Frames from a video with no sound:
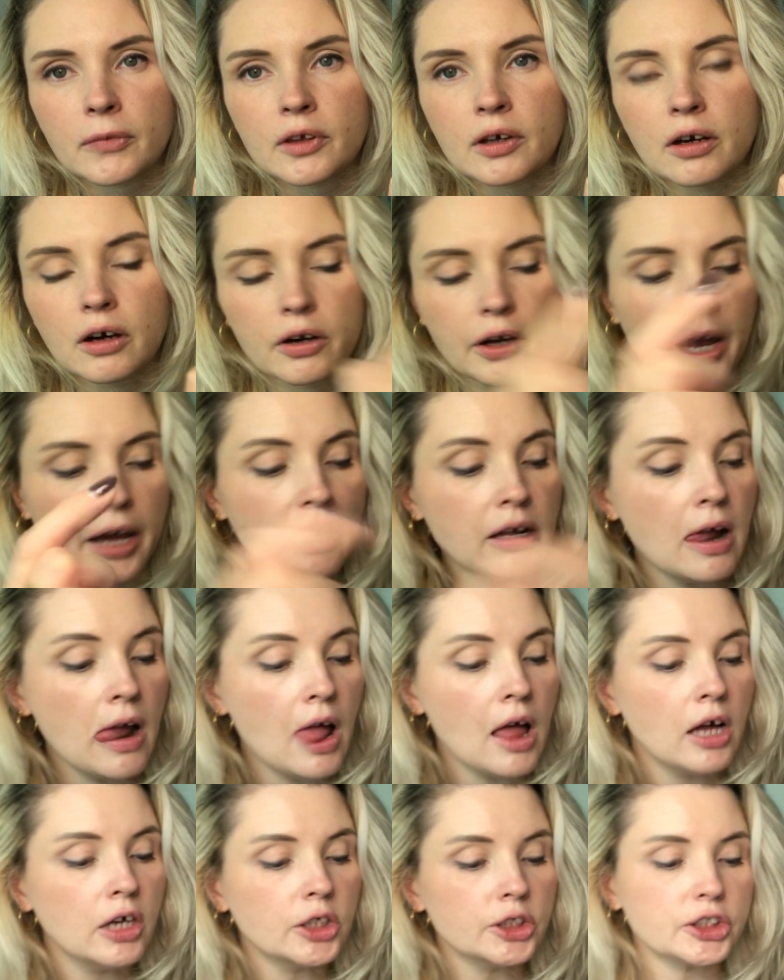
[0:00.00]
Okay,
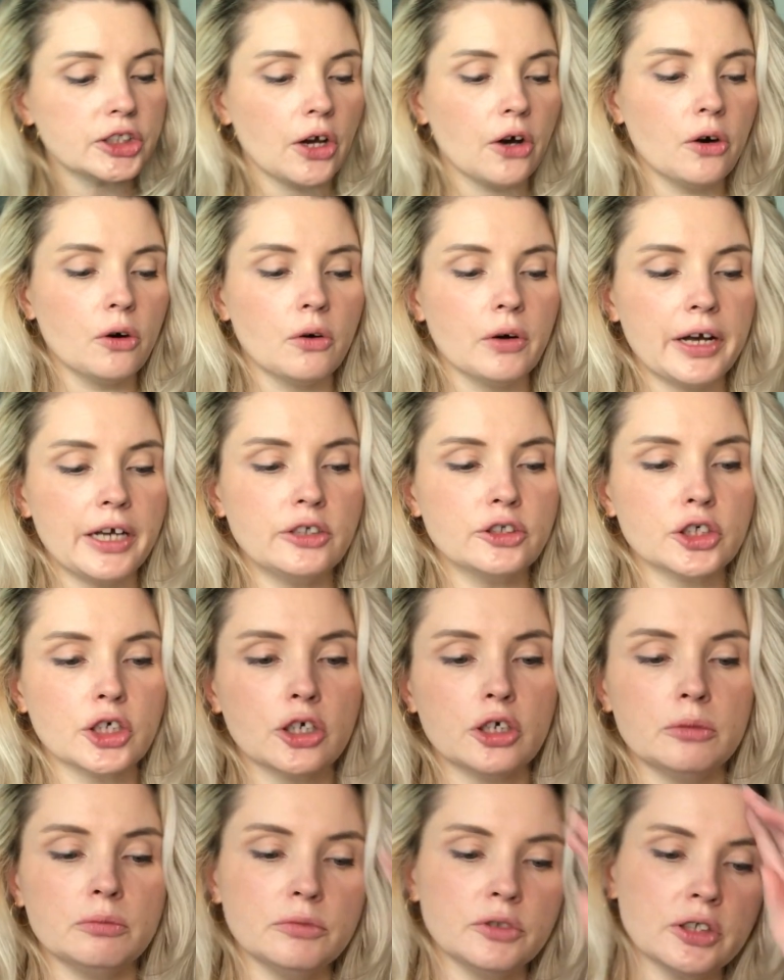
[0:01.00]
so in
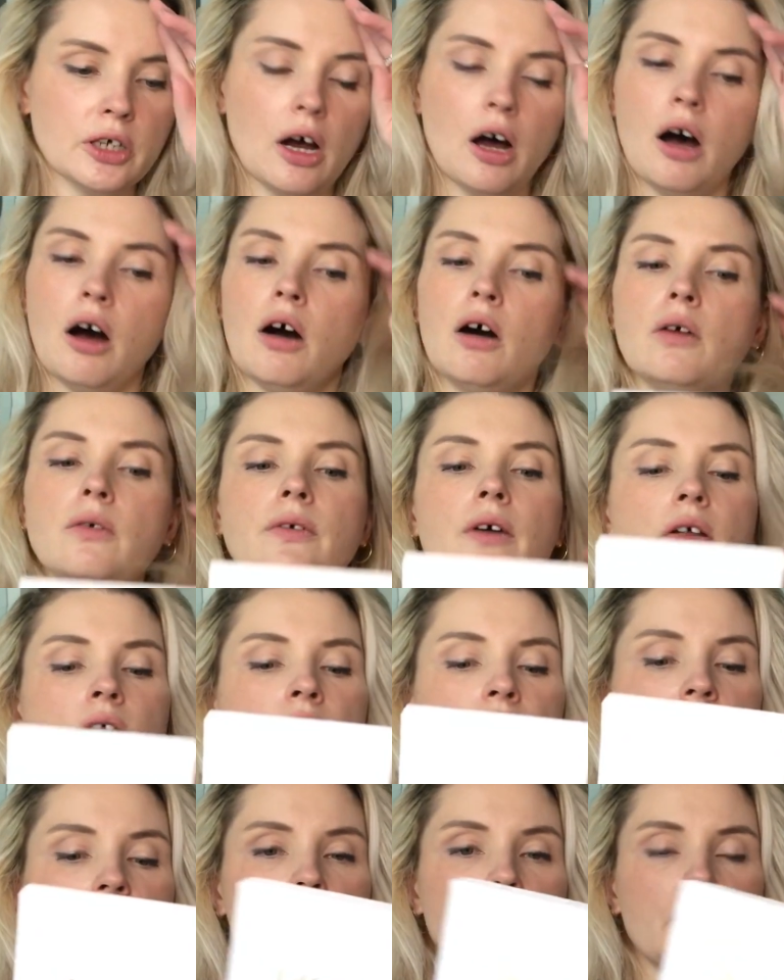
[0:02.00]
terms of
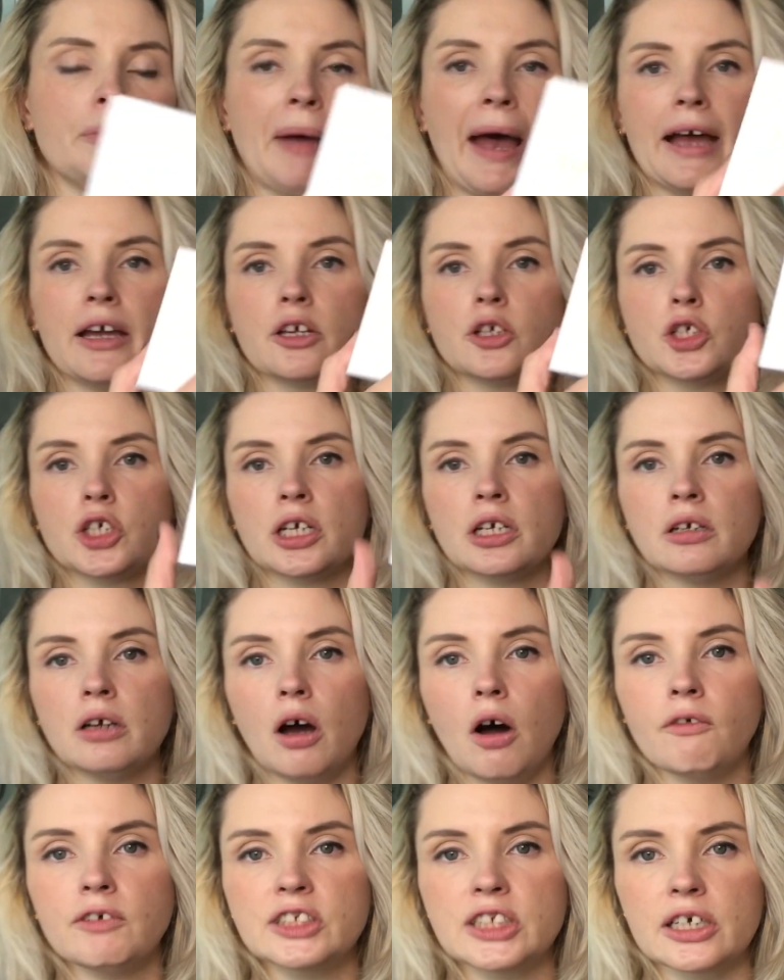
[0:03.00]
the packaging,
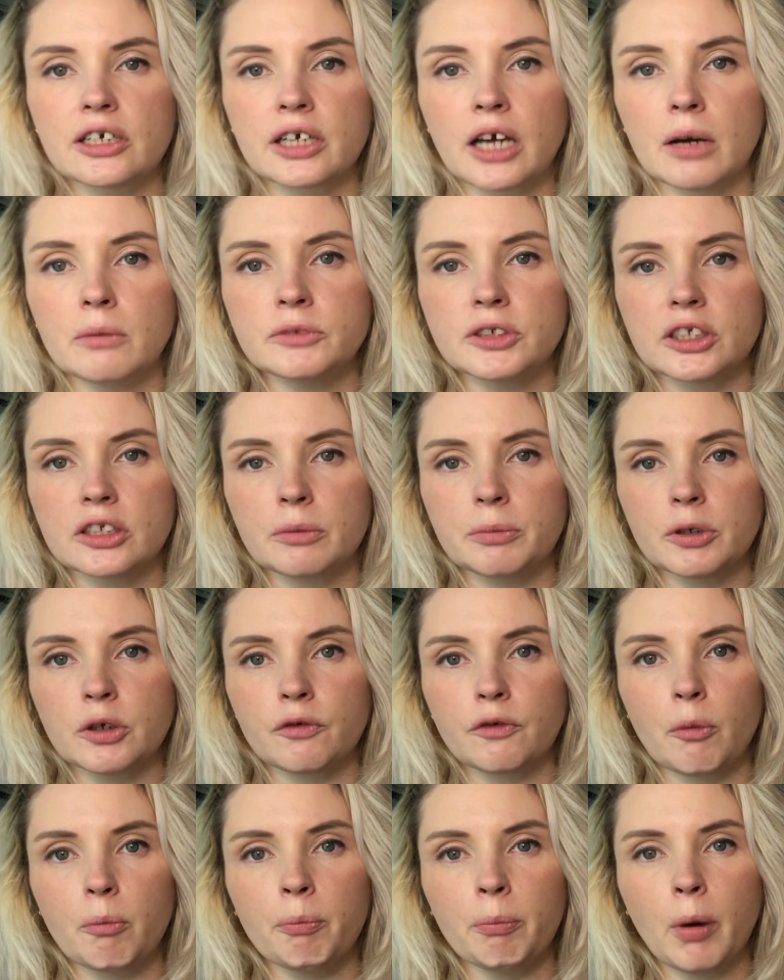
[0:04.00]
obviously it comes in the
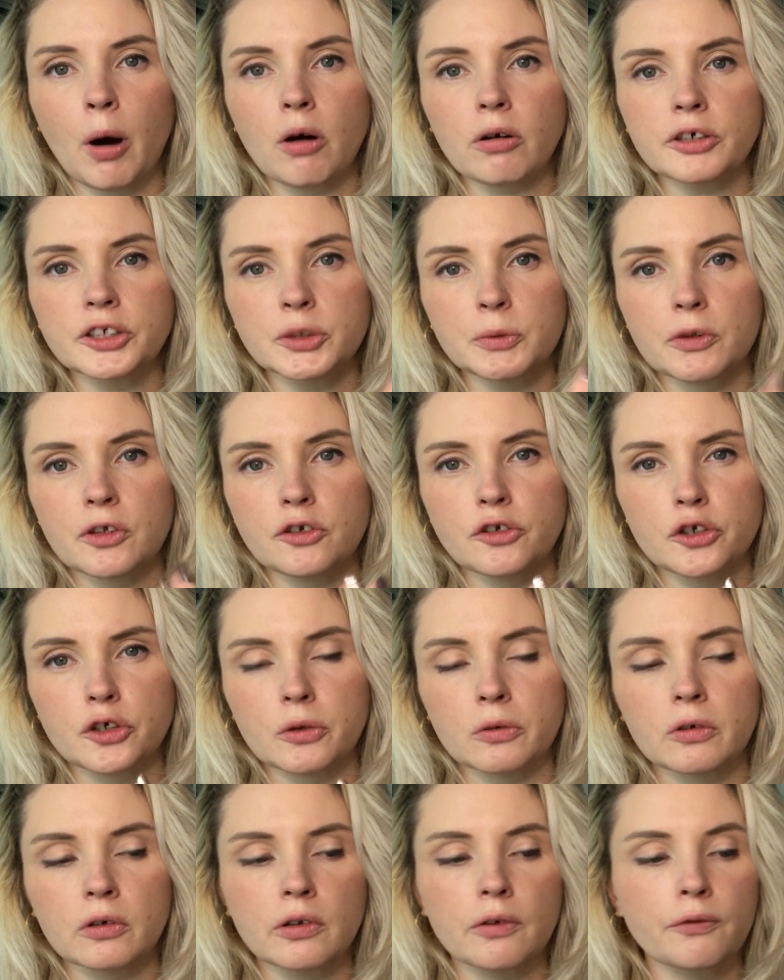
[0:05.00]
beautiful box with the
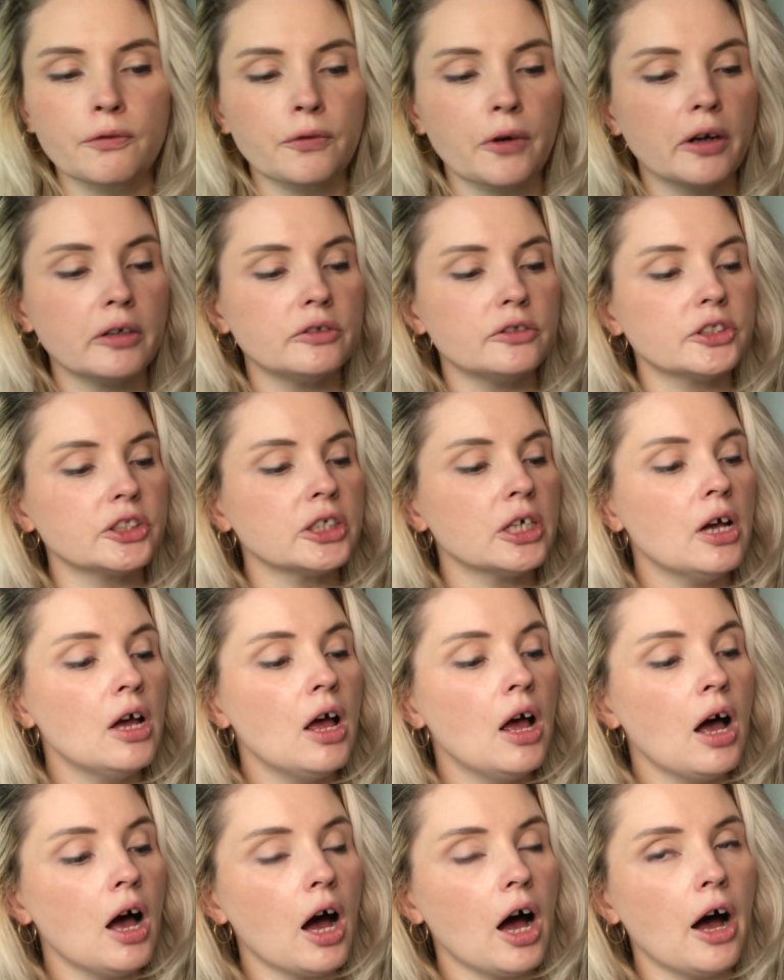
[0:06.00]
Dior on the front,
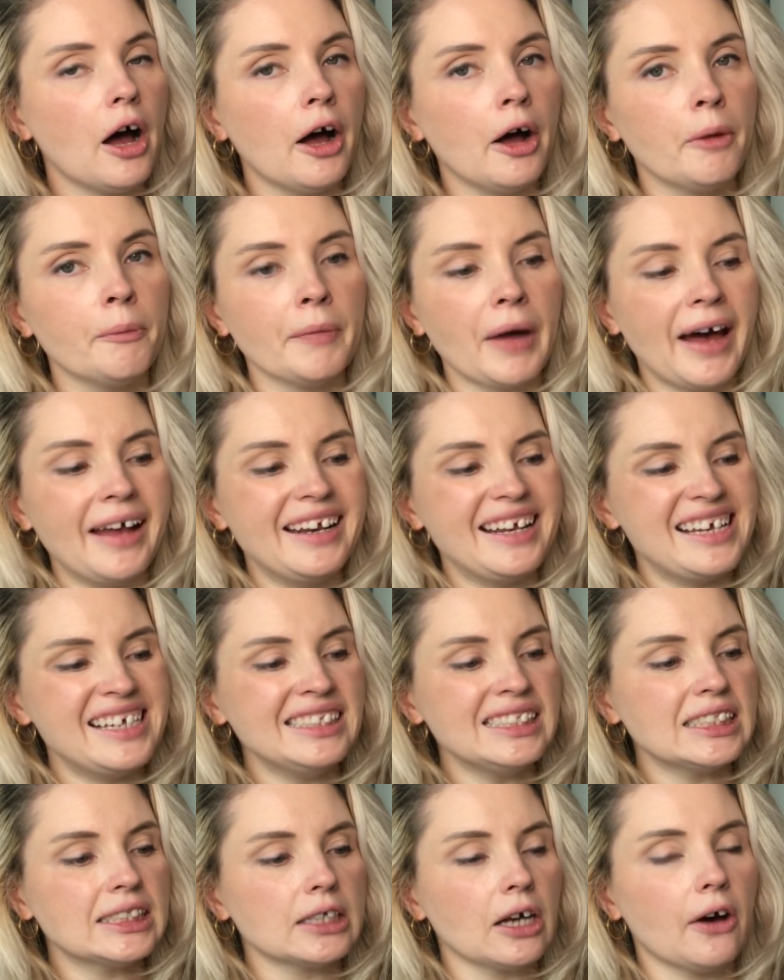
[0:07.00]
and
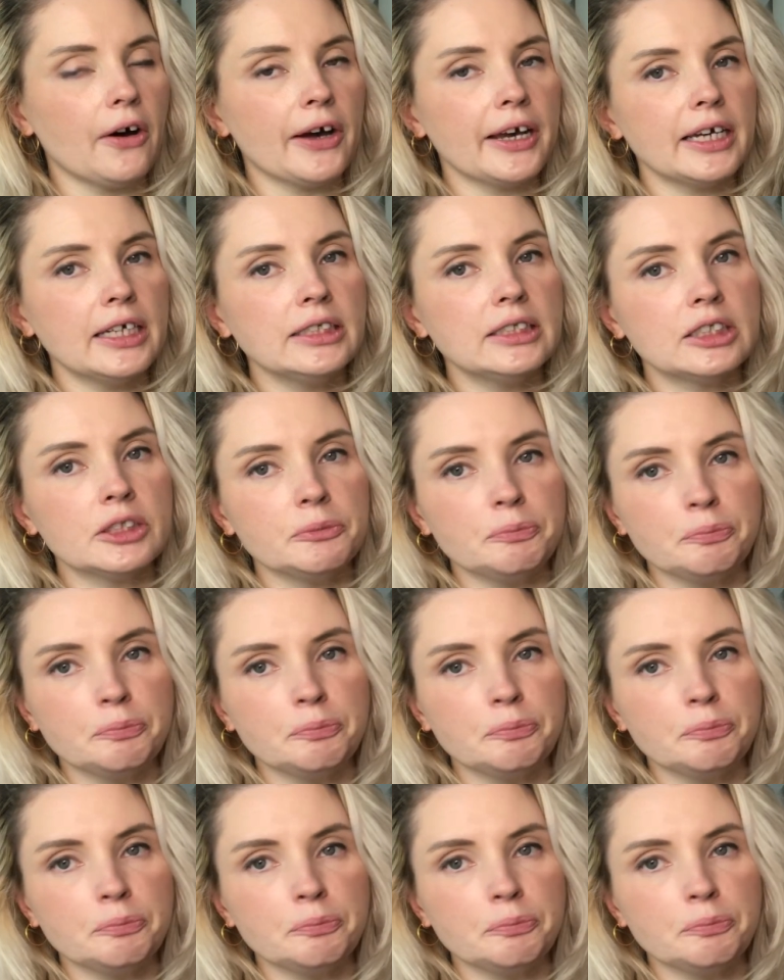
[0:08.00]
inside,